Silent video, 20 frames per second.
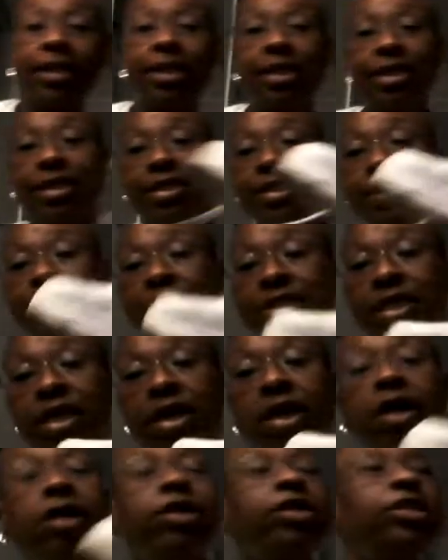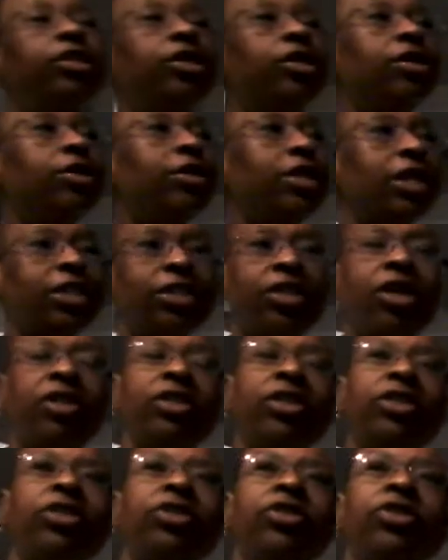these, you know, and I started
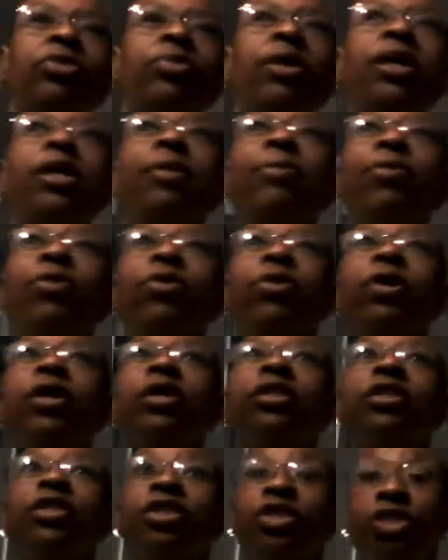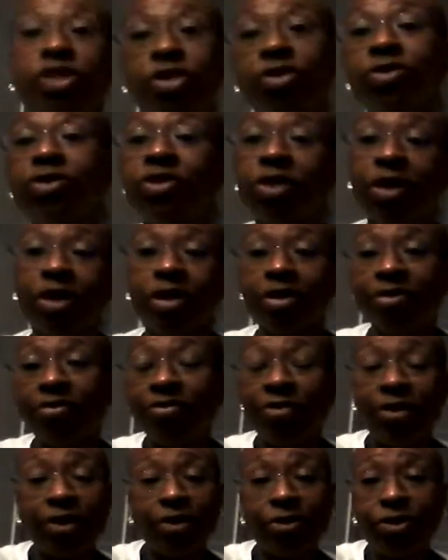to lose the weight and more, the shoes started to
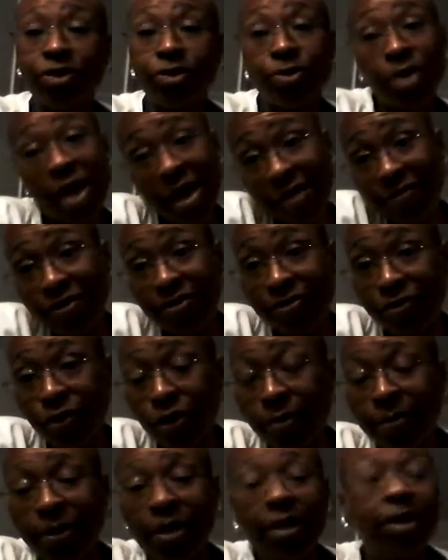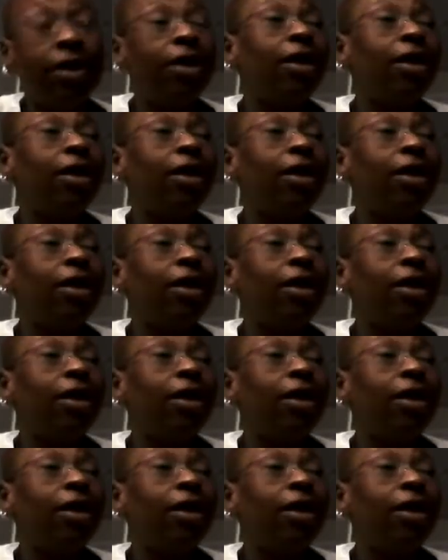feel too heavy for me.